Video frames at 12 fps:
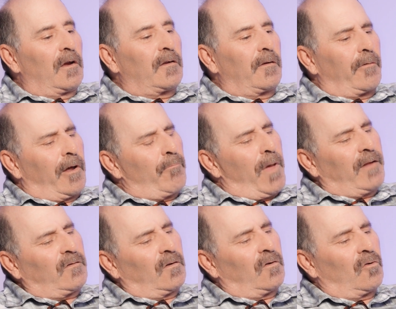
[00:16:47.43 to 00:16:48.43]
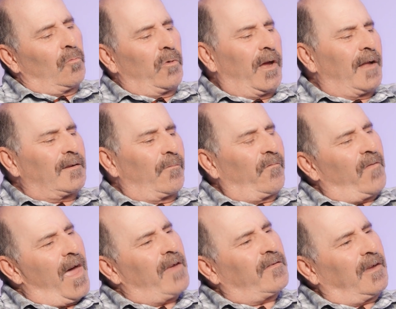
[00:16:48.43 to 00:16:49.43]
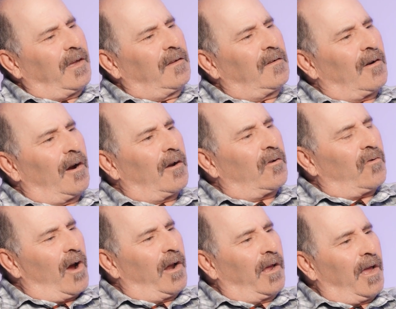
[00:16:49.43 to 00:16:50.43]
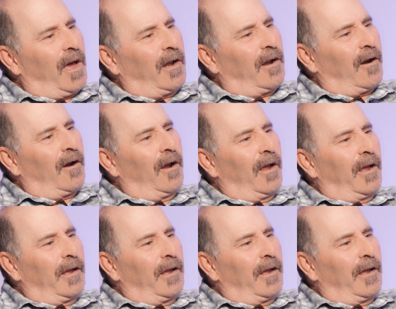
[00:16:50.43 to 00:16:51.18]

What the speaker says: So then I mentioned to him, we got some fast kids here. I'm going to try to get here.